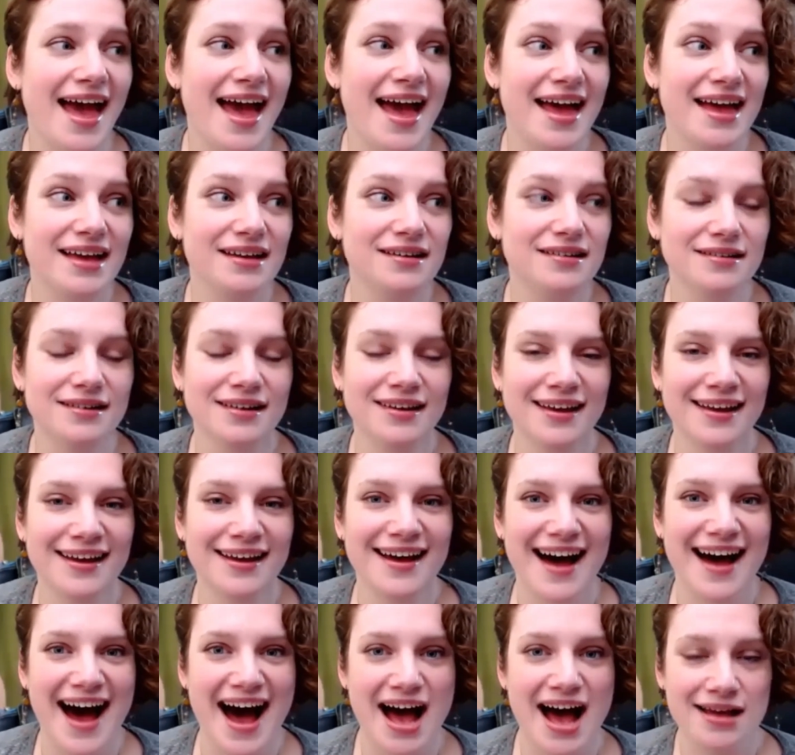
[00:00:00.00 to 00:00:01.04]
And
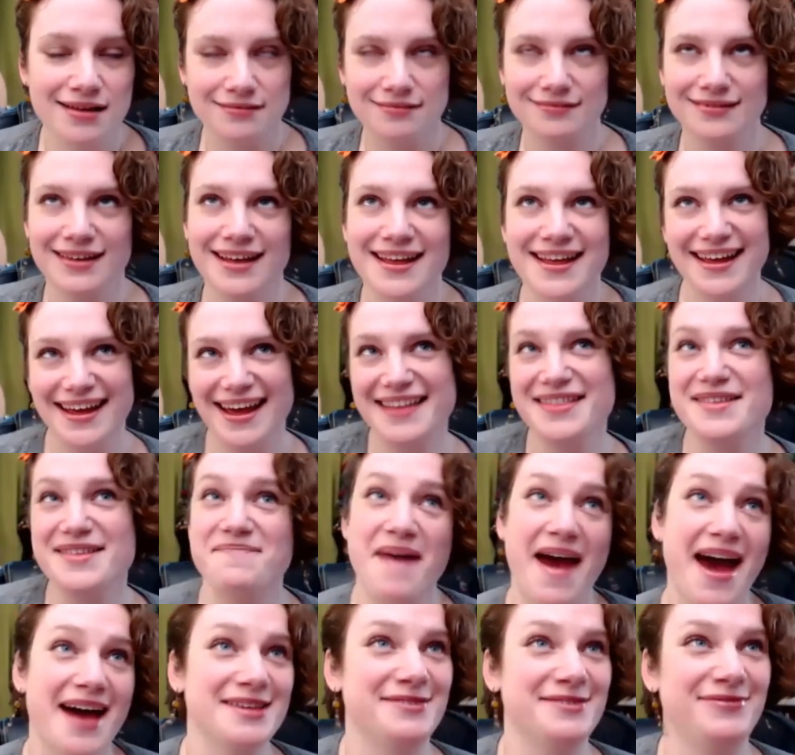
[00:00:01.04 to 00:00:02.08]
in the
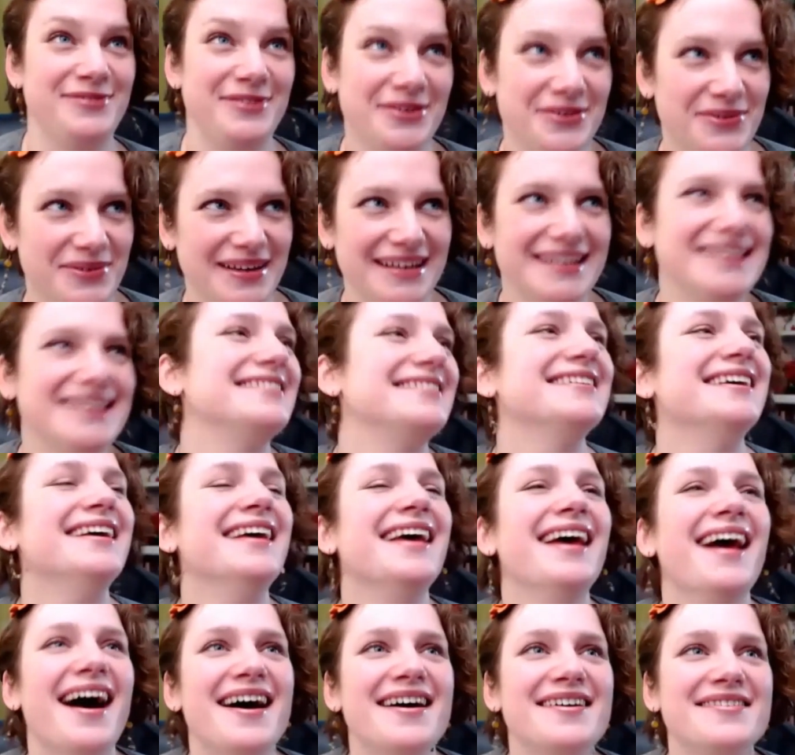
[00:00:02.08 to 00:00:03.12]
past few weeks,
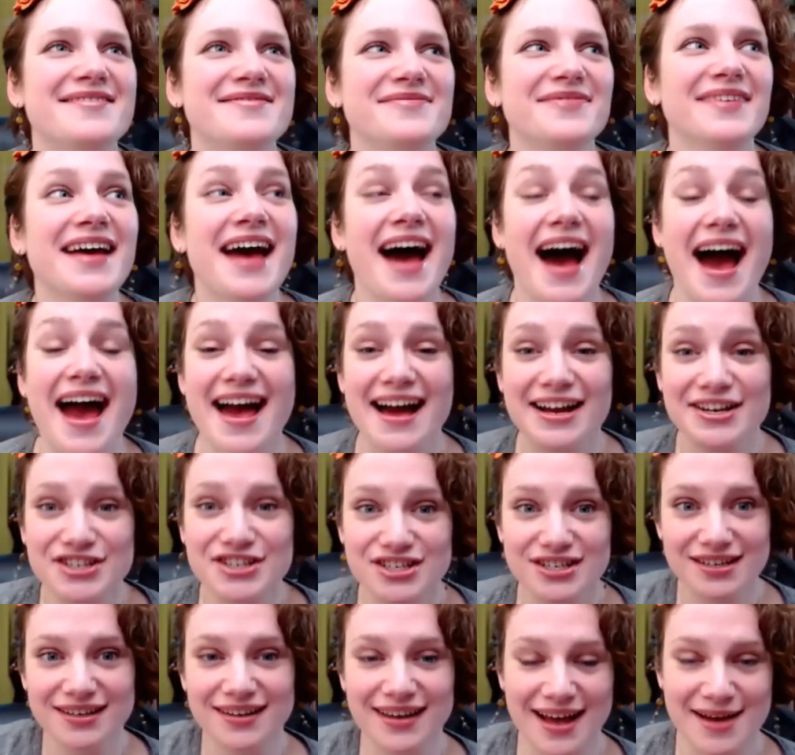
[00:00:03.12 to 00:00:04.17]
I
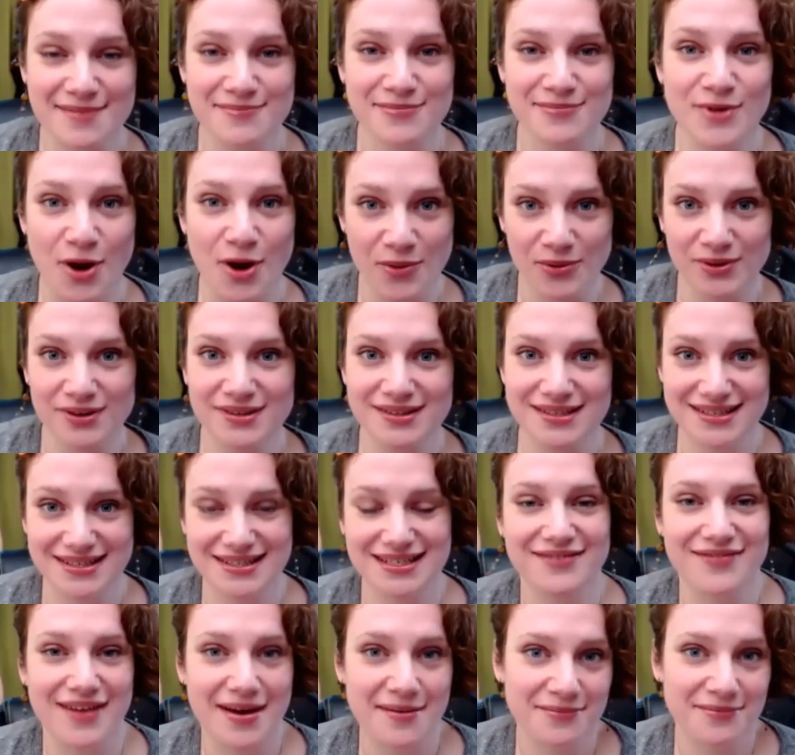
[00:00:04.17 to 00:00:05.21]
actually am going to
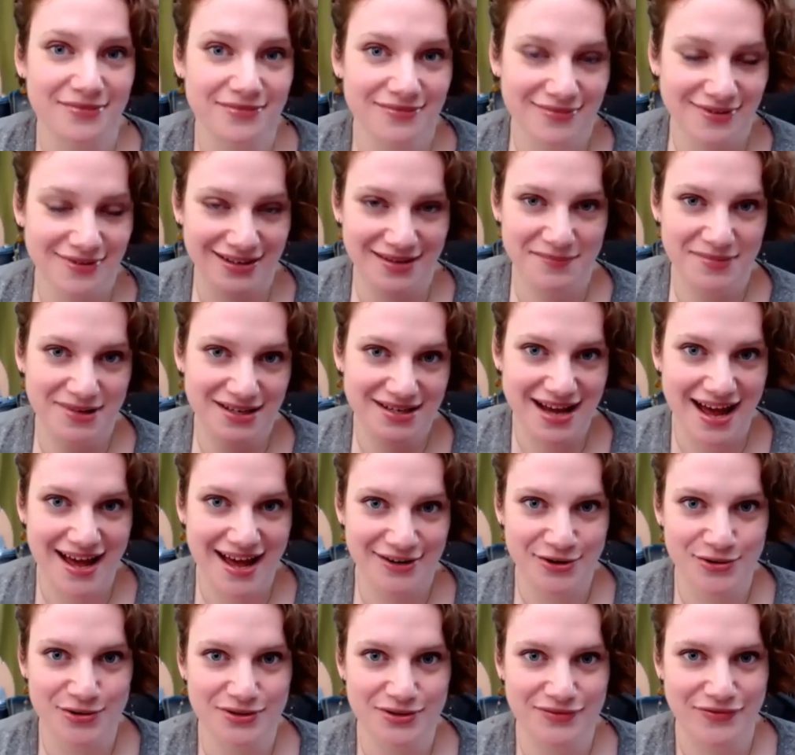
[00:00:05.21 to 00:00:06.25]
see if I'm going to be
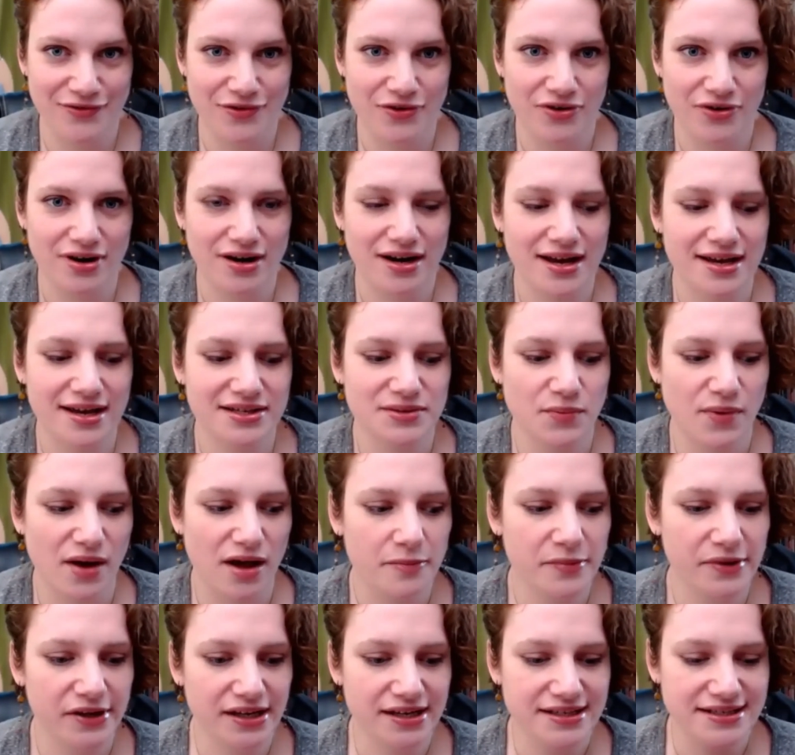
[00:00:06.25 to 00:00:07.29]
diagnosed for it as well,
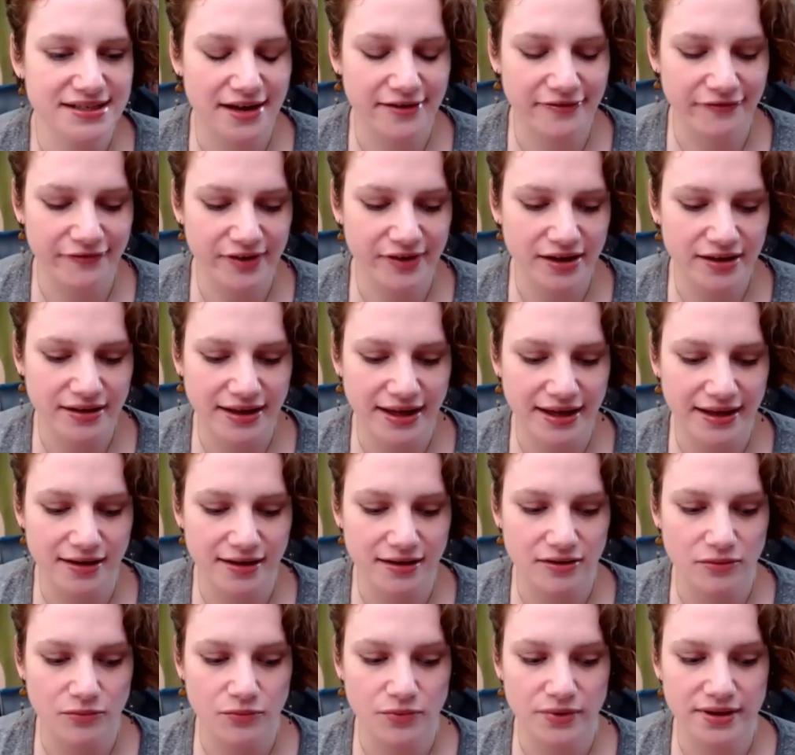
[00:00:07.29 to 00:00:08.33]
because I feel like
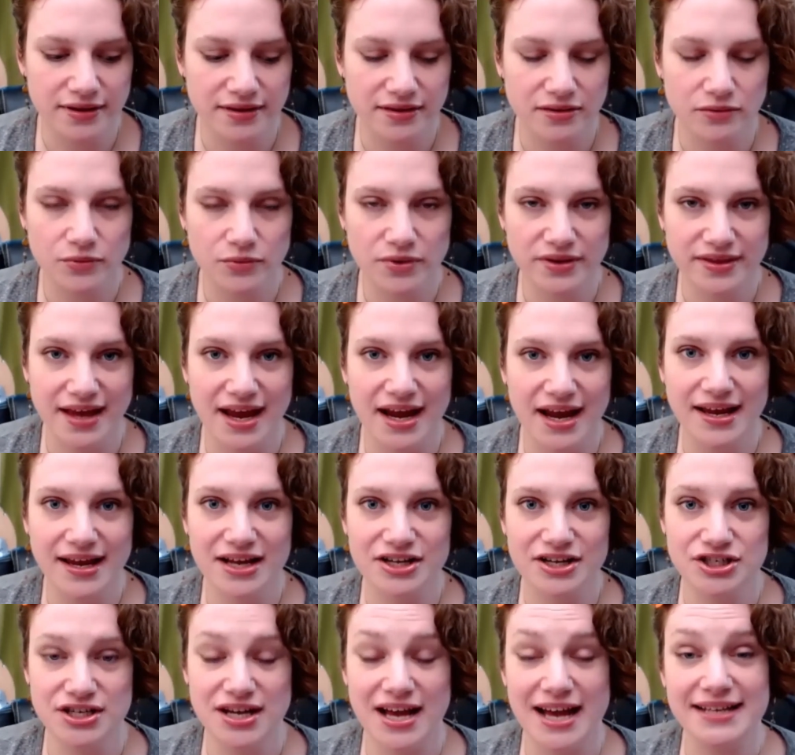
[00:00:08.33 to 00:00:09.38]
with
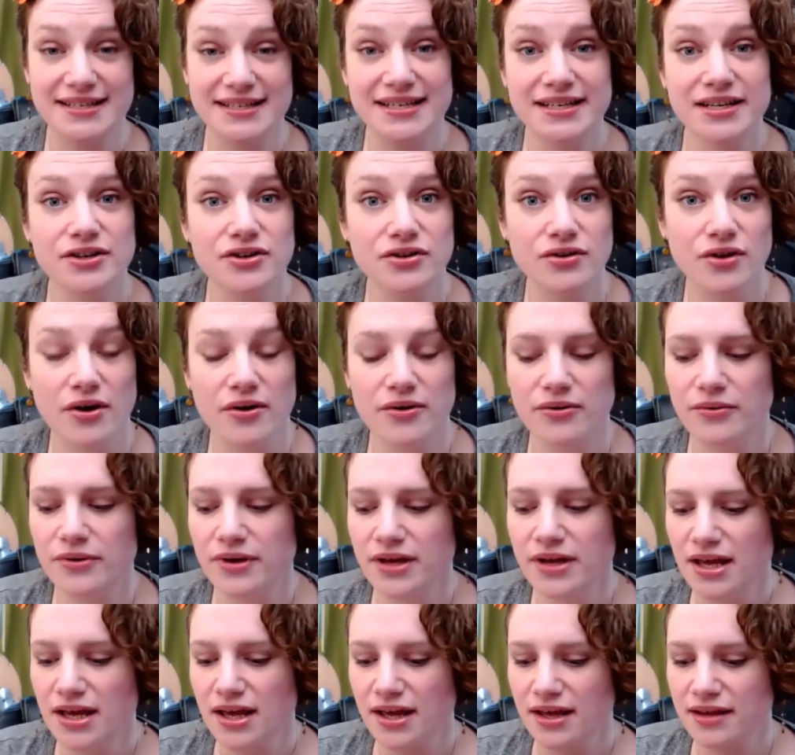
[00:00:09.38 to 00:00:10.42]
ADHD, I didn't know
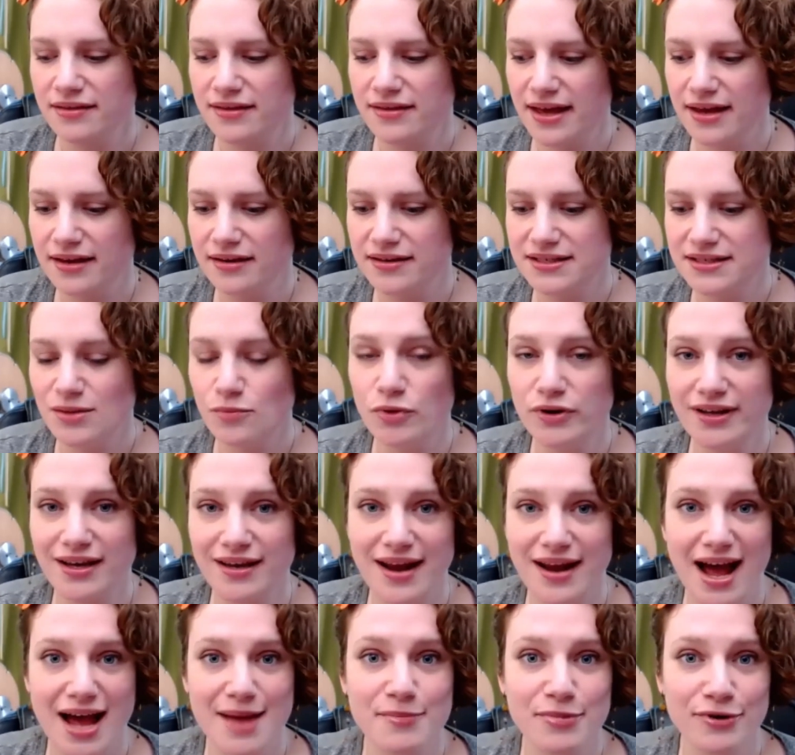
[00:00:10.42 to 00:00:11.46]
that someone can
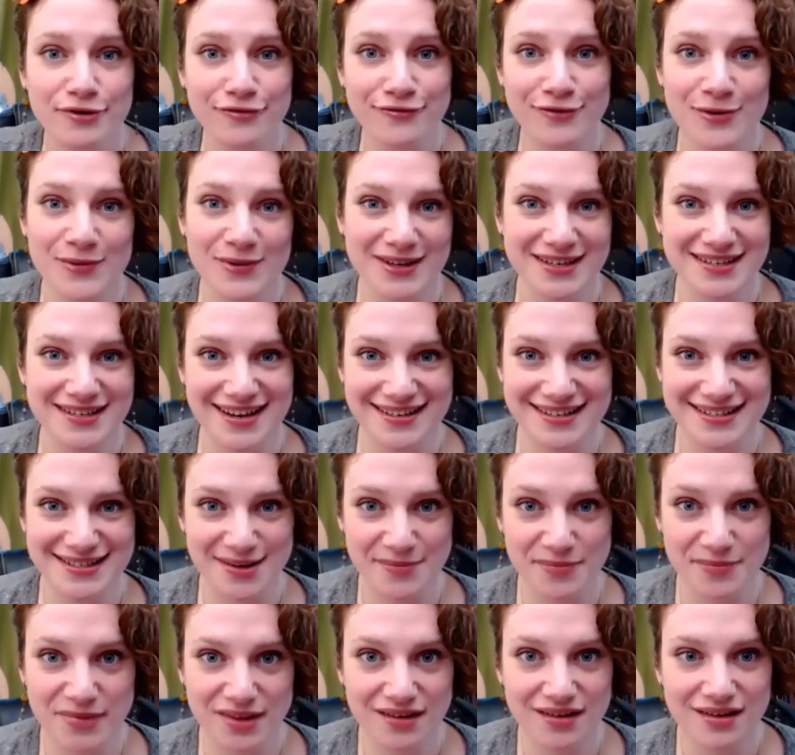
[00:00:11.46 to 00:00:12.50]
hyper-focus on
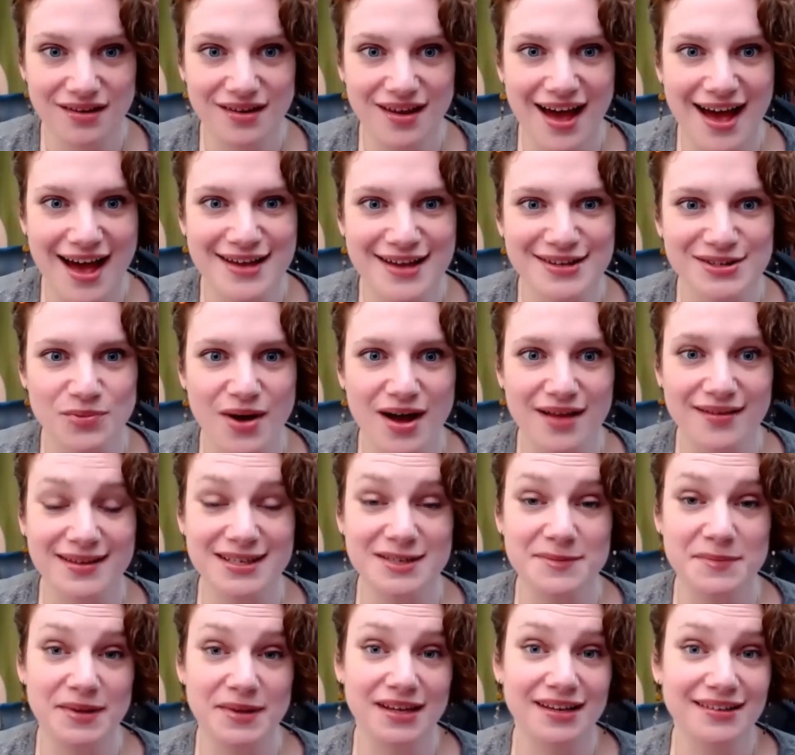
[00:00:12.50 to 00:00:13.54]
something as well as
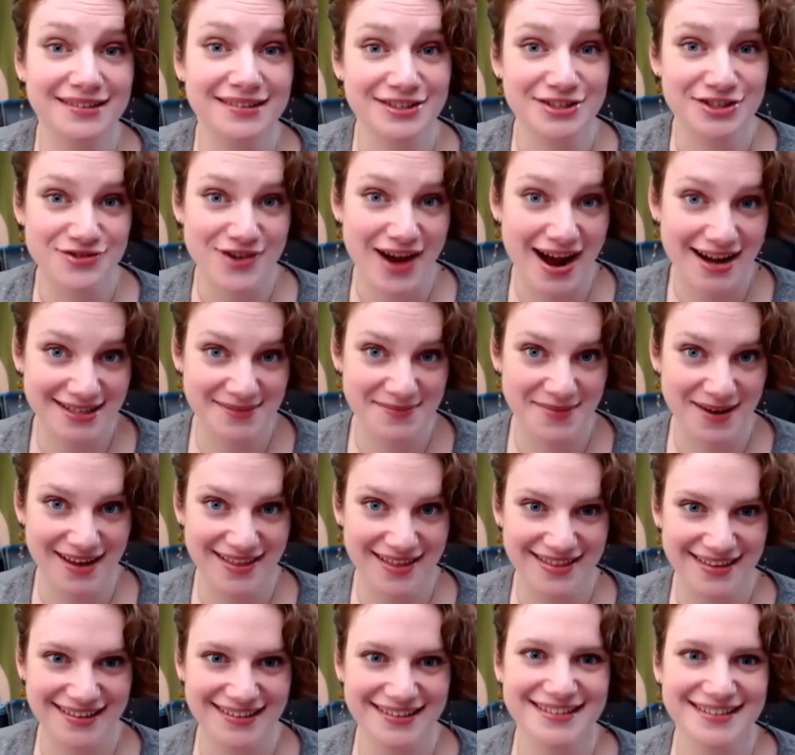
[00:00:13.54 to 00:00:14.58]
being distracted by
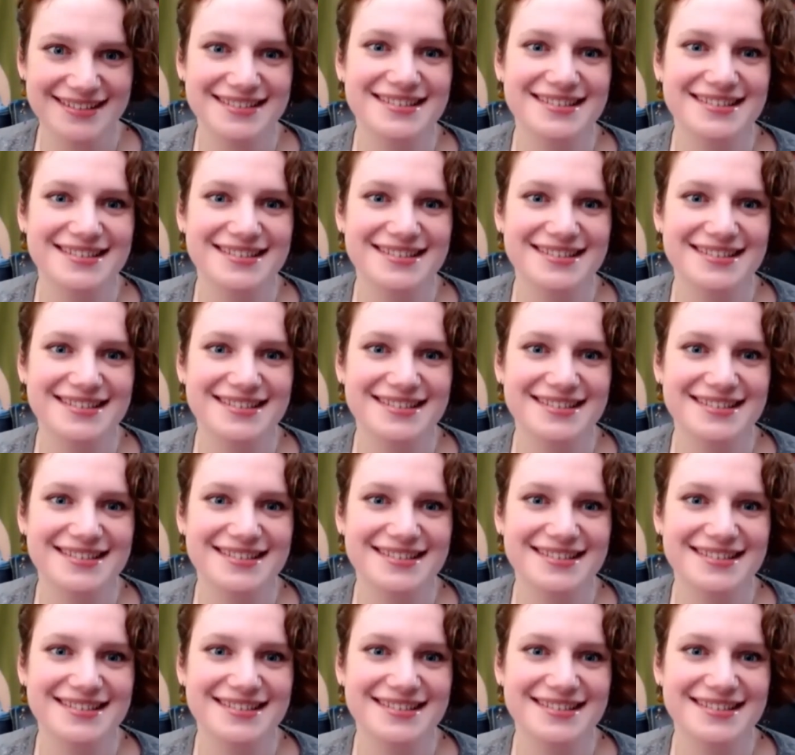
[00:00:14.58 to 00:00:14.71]
things.